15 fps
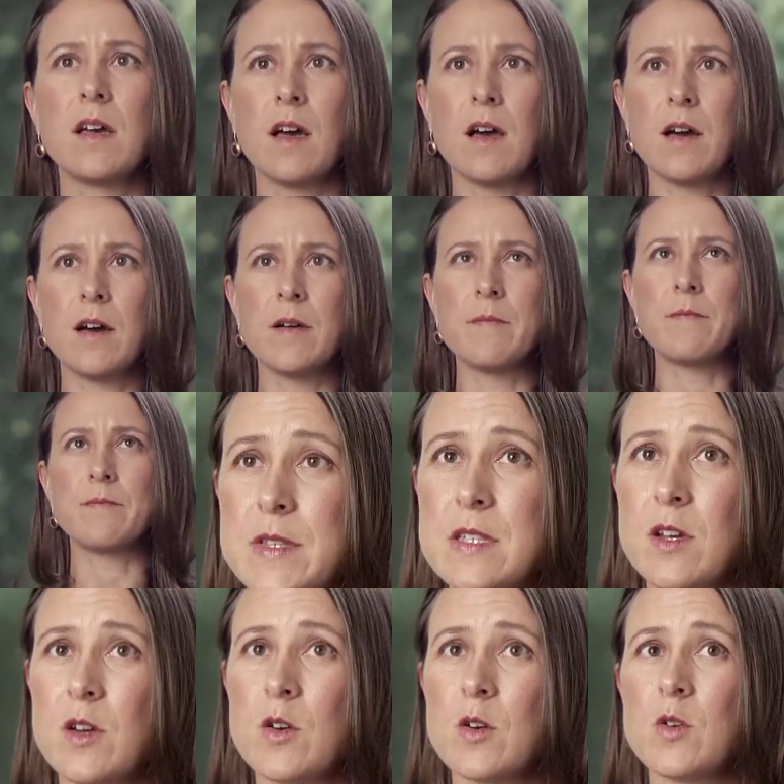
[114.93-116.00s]
Um,
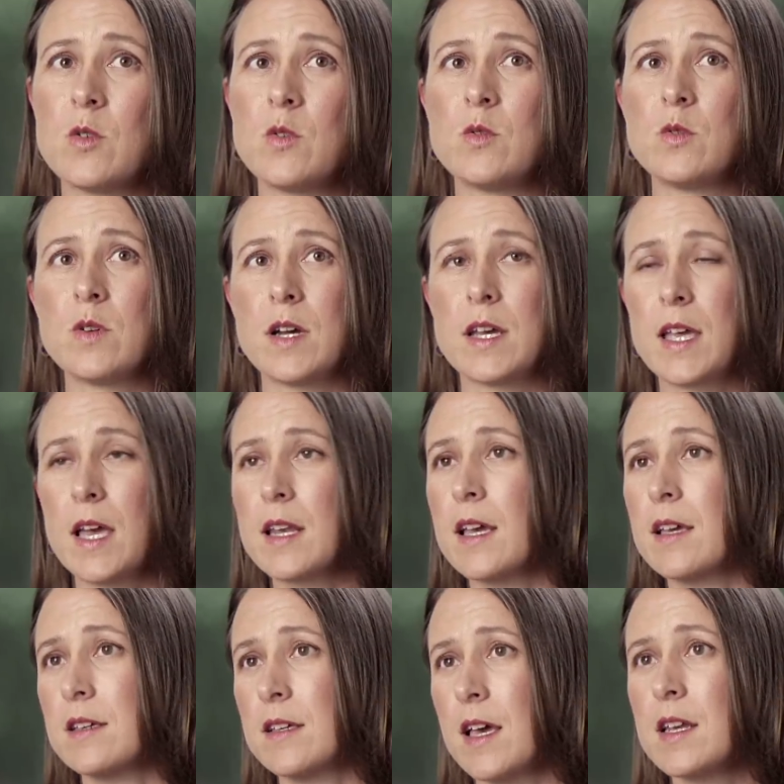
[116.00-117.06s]
so again,
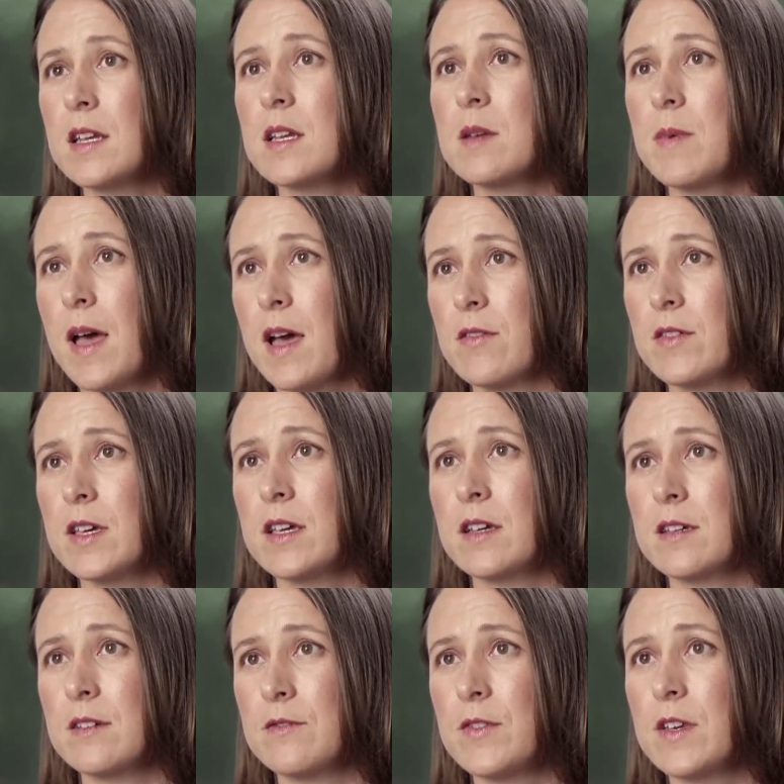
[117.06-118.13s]
I ended up
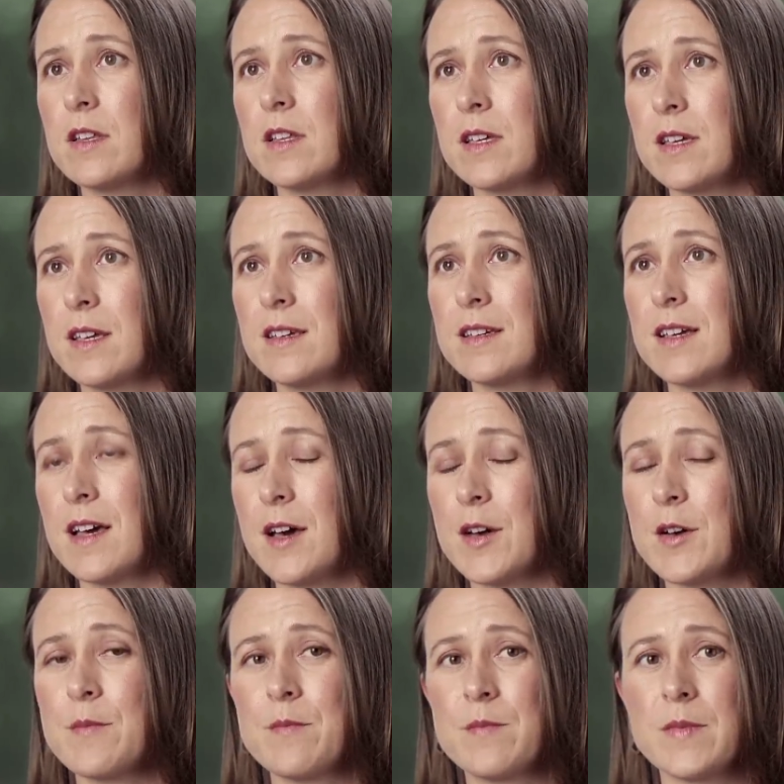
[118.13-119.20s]
having feeling
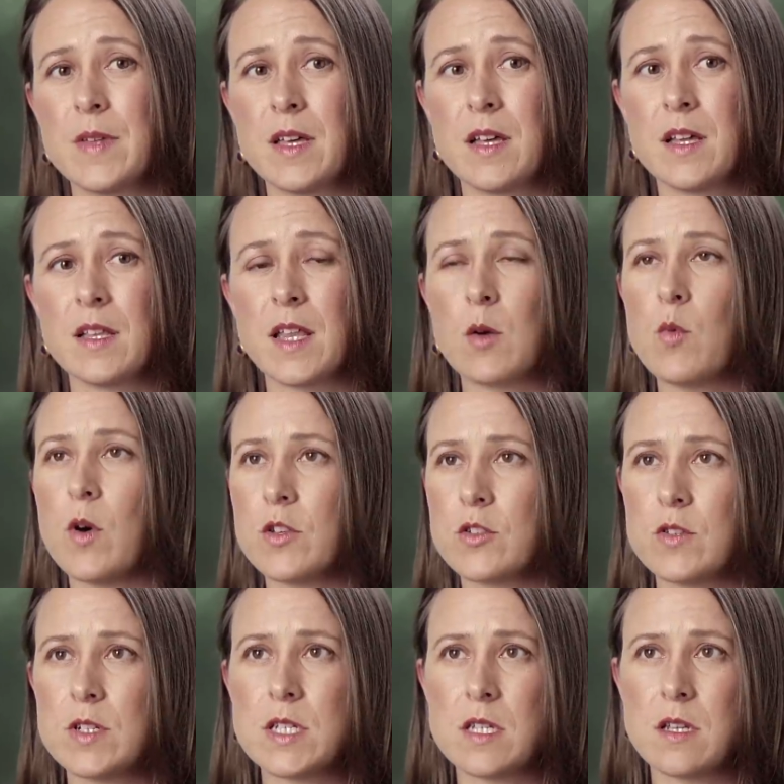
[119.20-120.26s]
um, like Wall
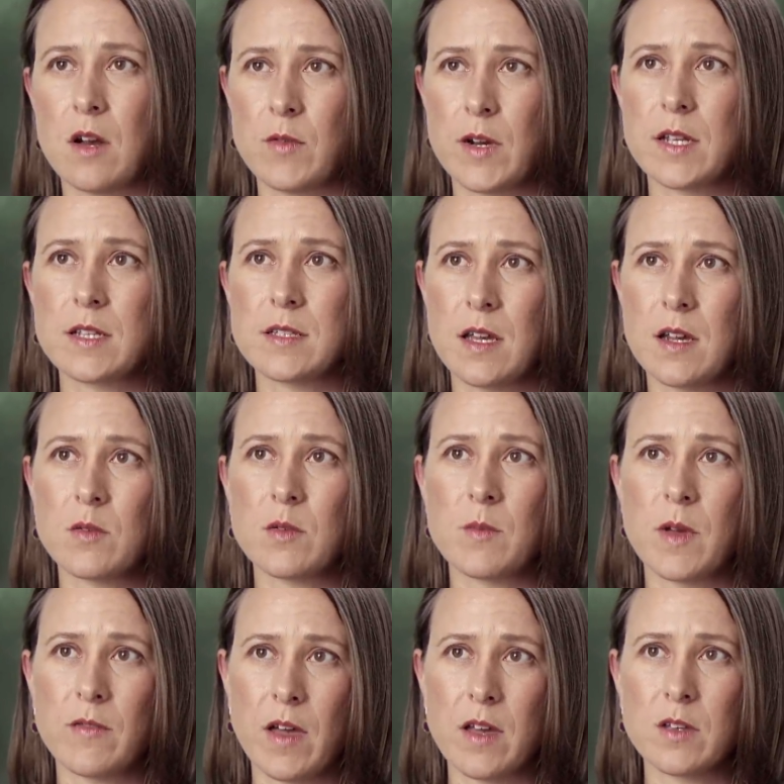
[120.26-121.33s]
Street did not reconcile with
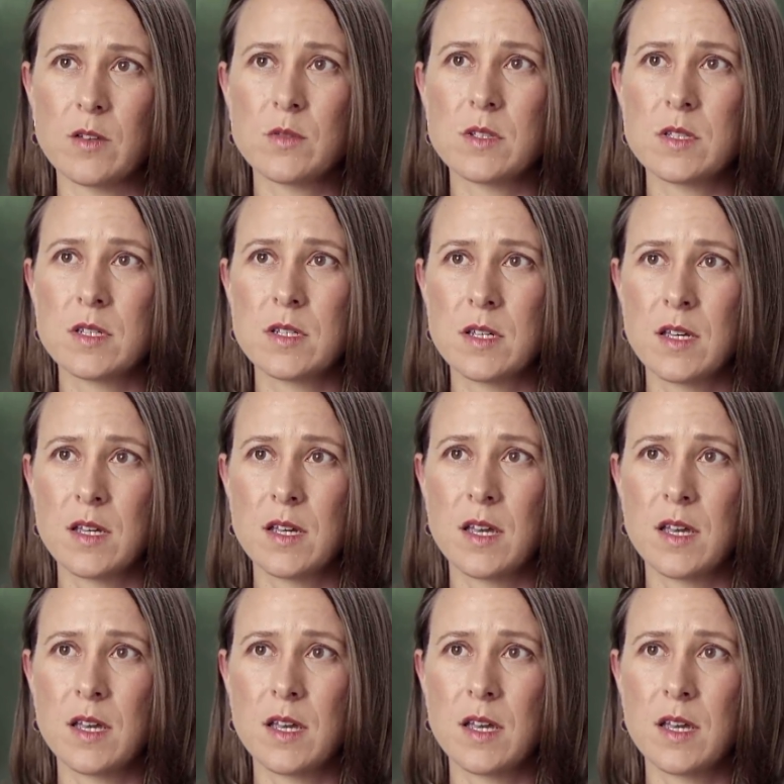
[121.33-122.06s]
my values.